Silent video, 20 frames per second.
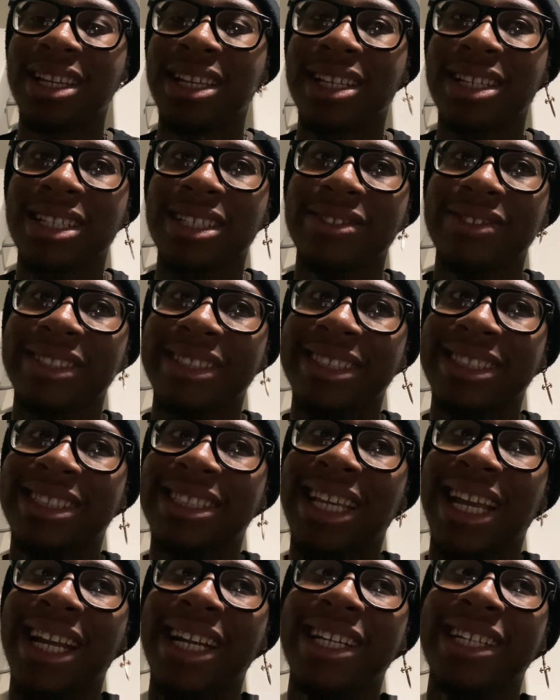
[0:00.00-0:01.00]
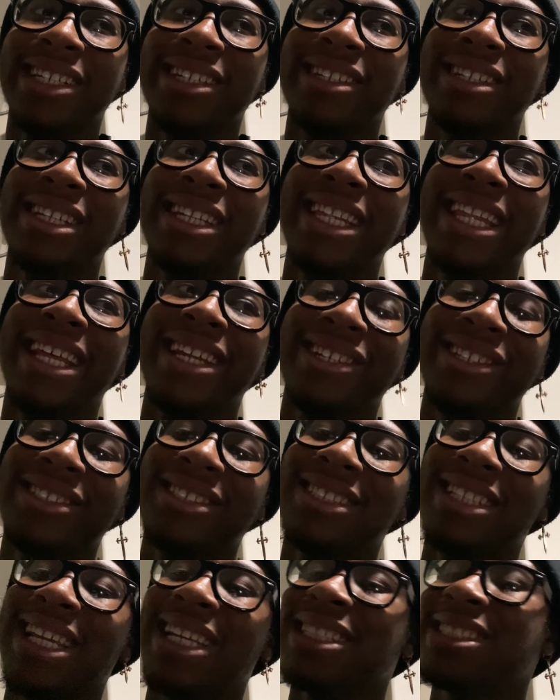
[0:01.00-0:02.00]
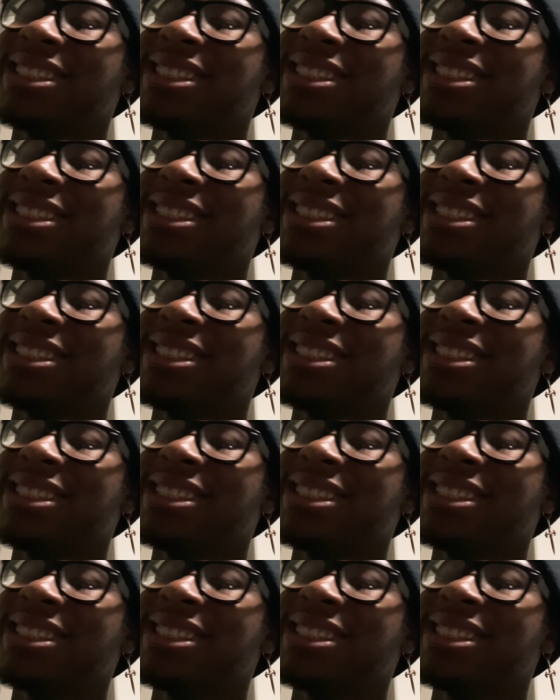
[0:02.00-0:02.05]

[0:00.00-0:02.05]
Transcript: I think tire letters that